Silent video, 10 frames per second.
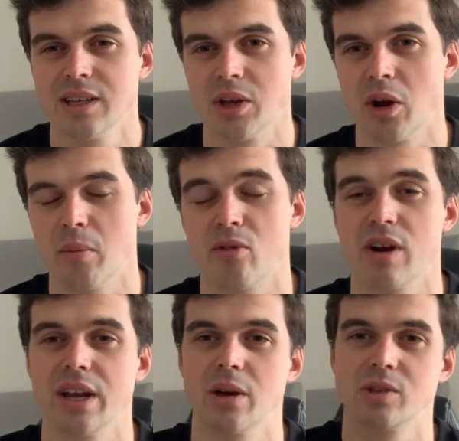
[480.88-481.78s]
you know,
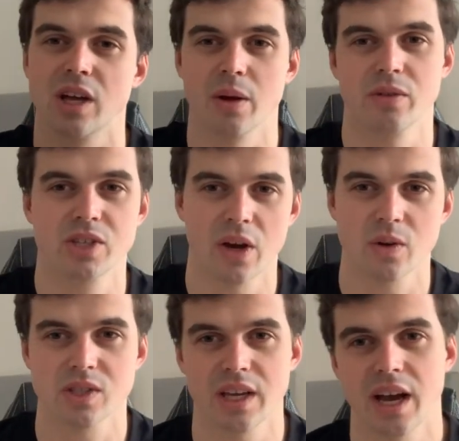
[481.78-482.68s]
Mourinho's done it with
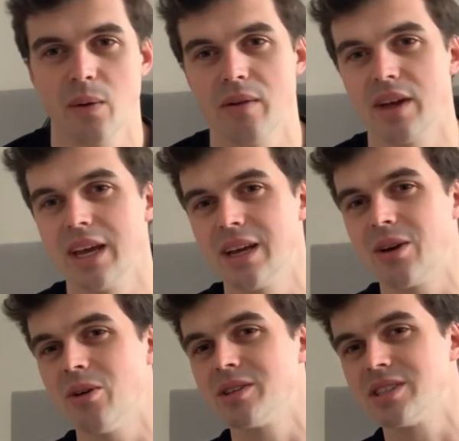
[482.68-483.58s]
Chelsea. However, he
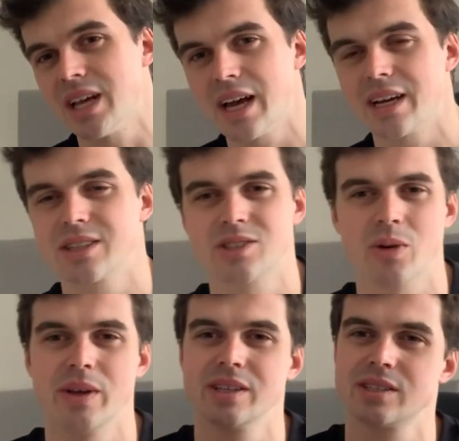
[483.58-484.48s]
got sacked.
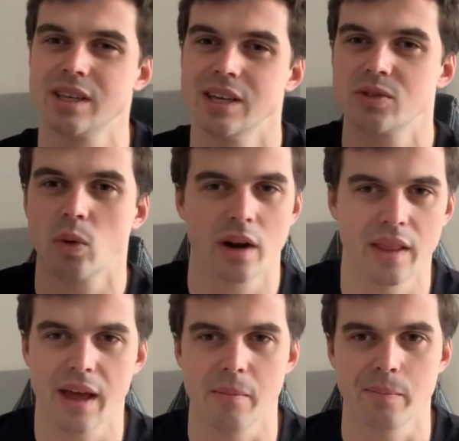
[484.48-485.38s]
So it's one of
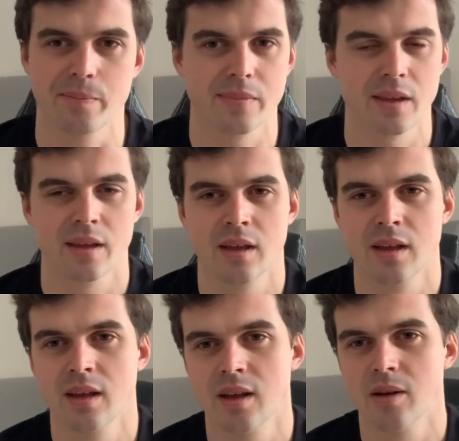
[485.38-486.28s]
them.
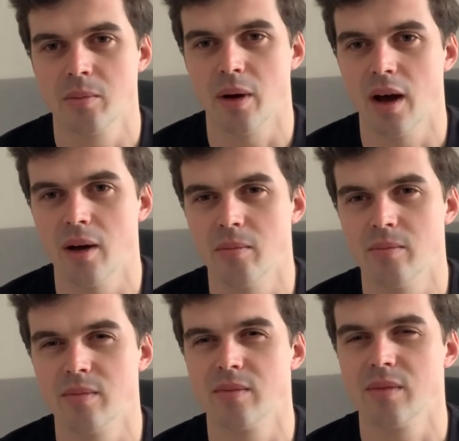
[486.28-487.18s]
But
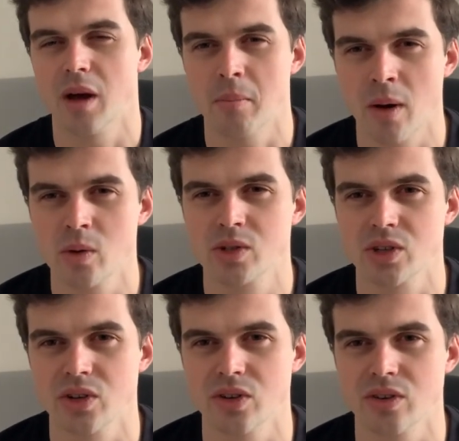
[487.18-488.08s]

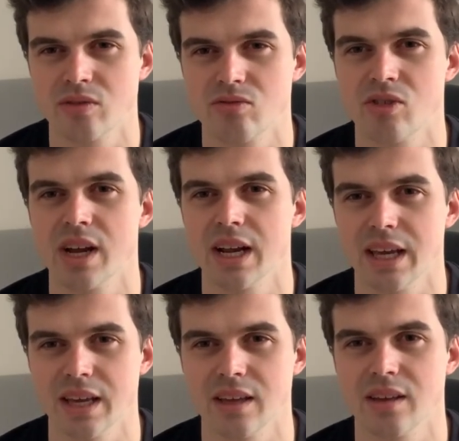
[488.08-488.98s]
emotion,
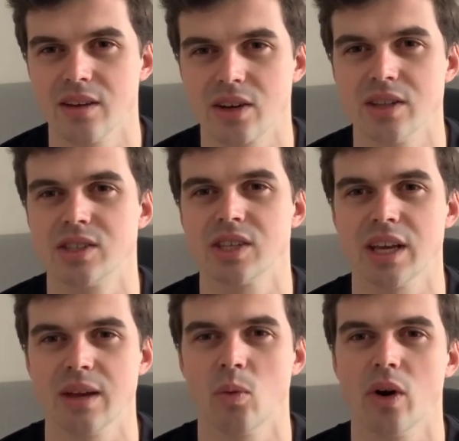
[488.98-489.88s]
really, you can
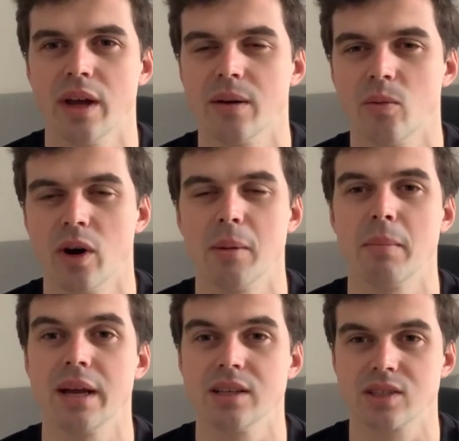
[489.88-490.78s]
see what it
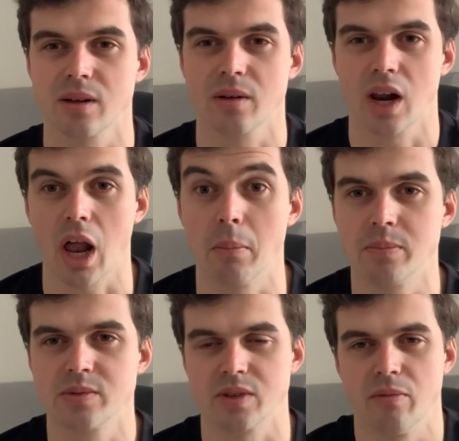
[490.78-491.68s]
means to
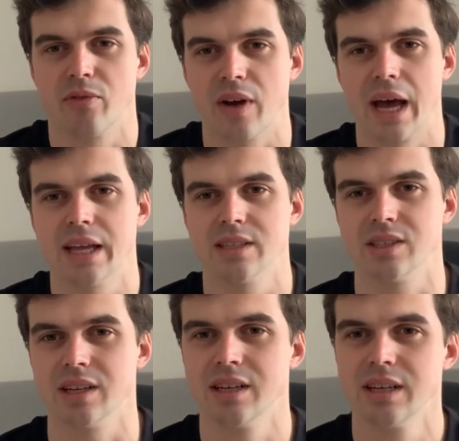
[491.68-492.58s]
clubs and fans.
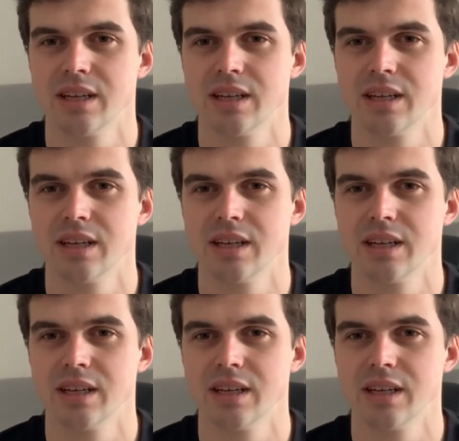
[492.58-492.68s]
And